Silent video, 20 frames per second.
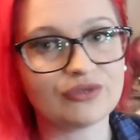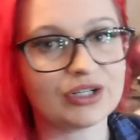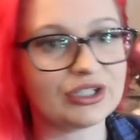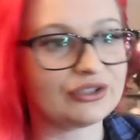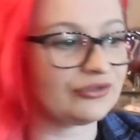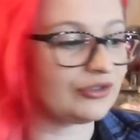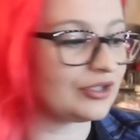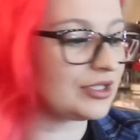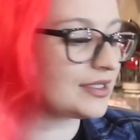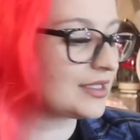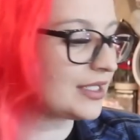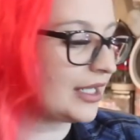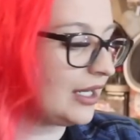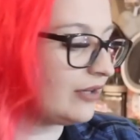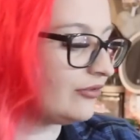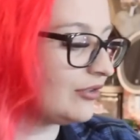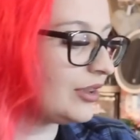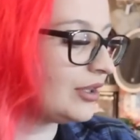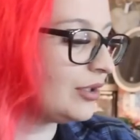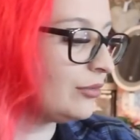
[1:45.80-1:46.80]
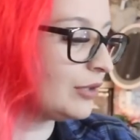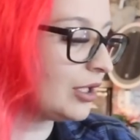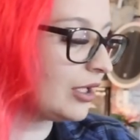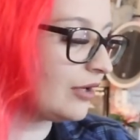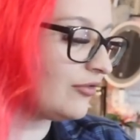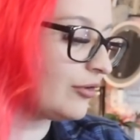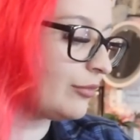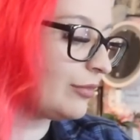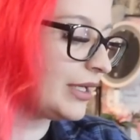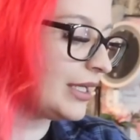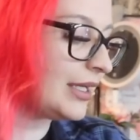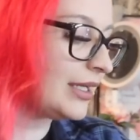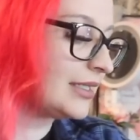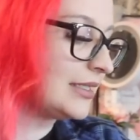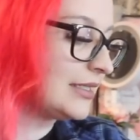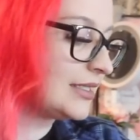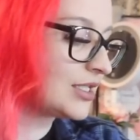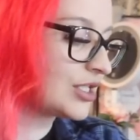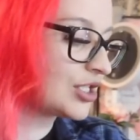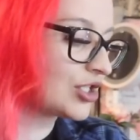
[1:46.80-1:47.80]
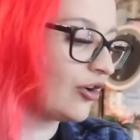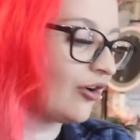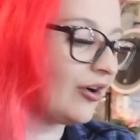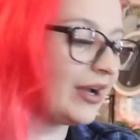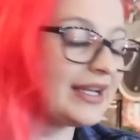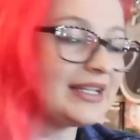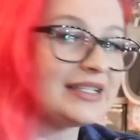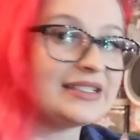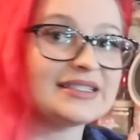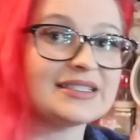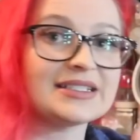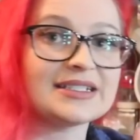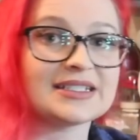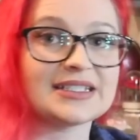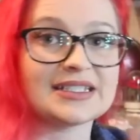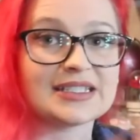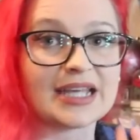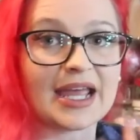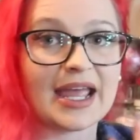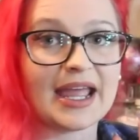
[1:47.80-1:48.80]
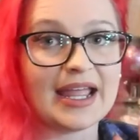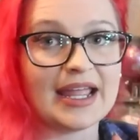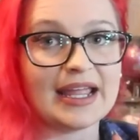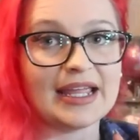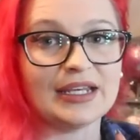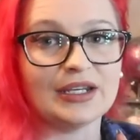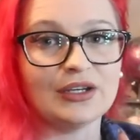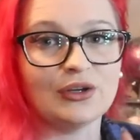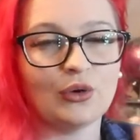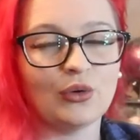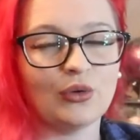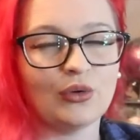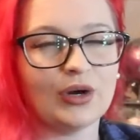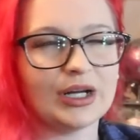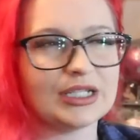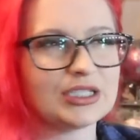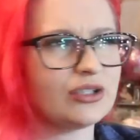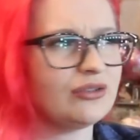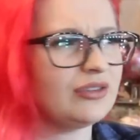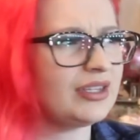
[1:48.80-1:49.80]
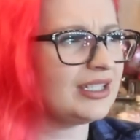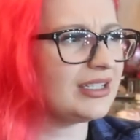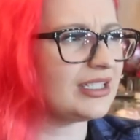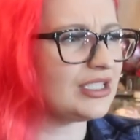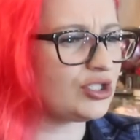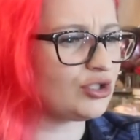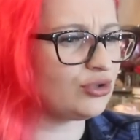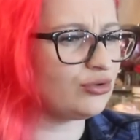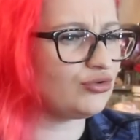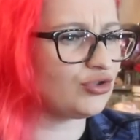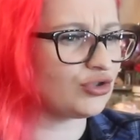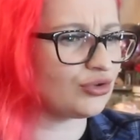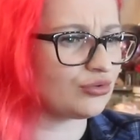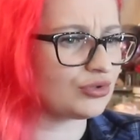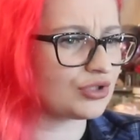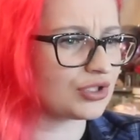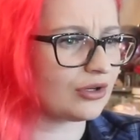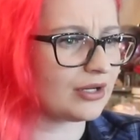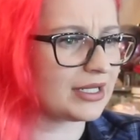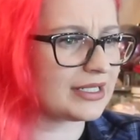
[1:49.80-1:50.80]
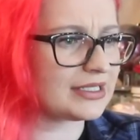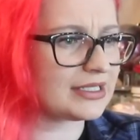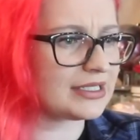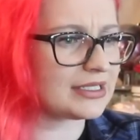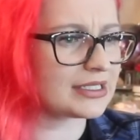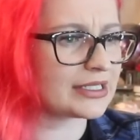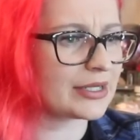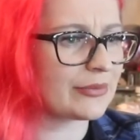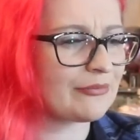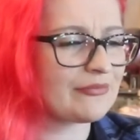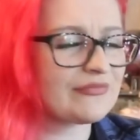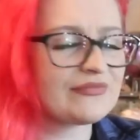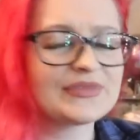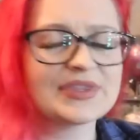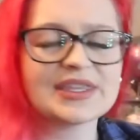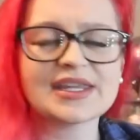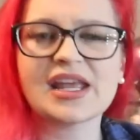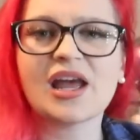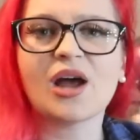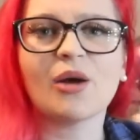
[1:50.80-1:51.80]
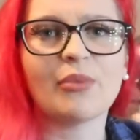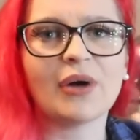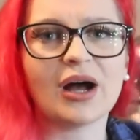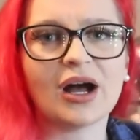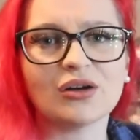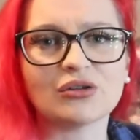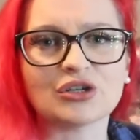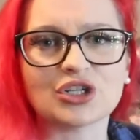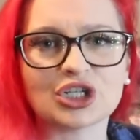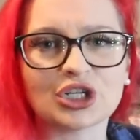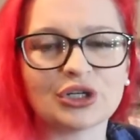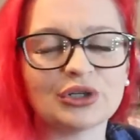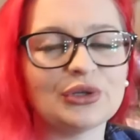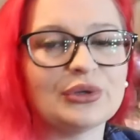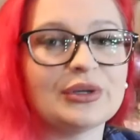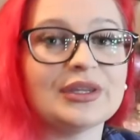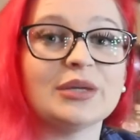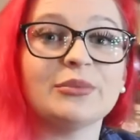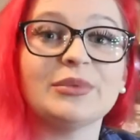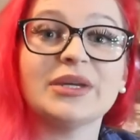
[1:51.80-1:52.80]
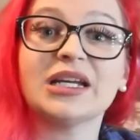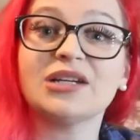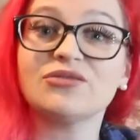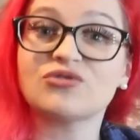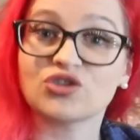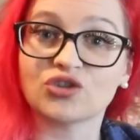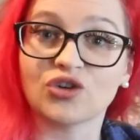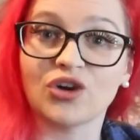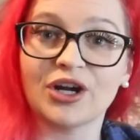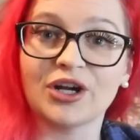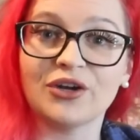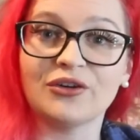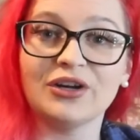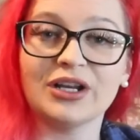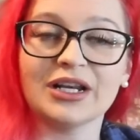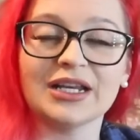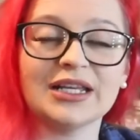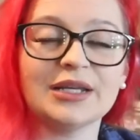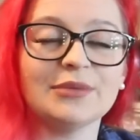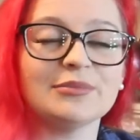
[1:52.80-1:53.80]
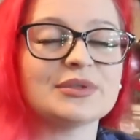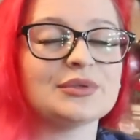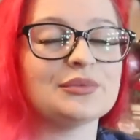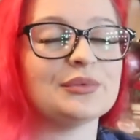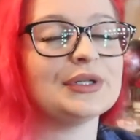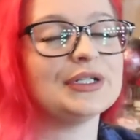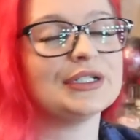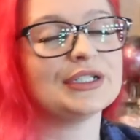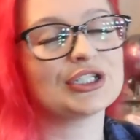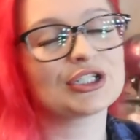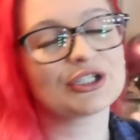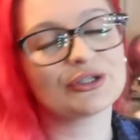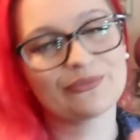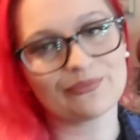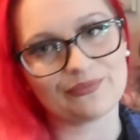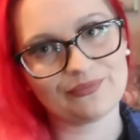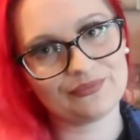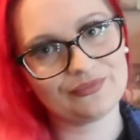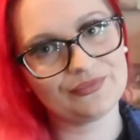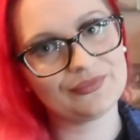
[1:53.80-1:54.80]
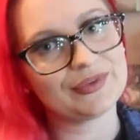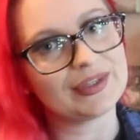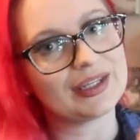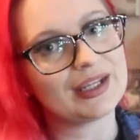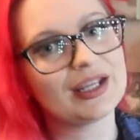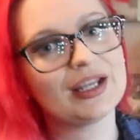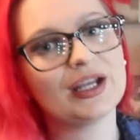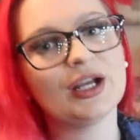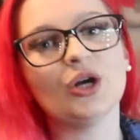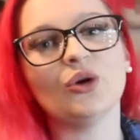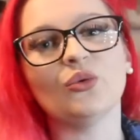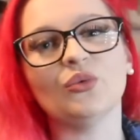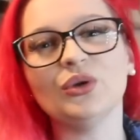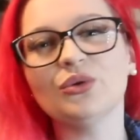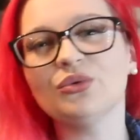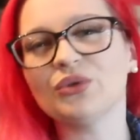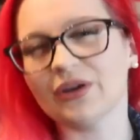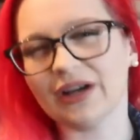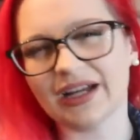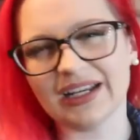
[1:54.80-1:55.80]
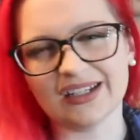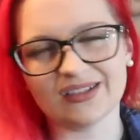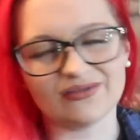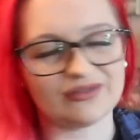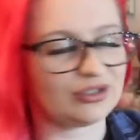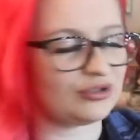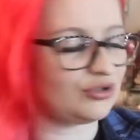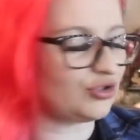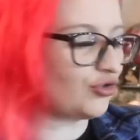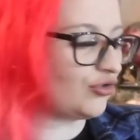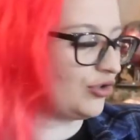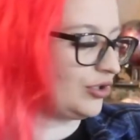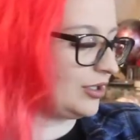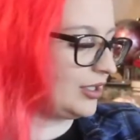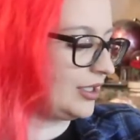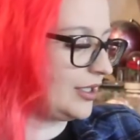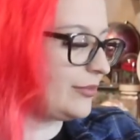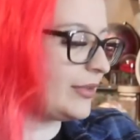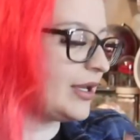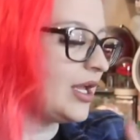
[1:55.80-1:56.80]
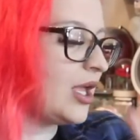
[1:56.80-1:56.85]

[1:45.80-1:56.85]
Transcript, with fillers: reference, everything will either be a size ten, or I don't think they do dual sizes, but I'll show you. And then we have try on clips, which we all know I love a good try on clip.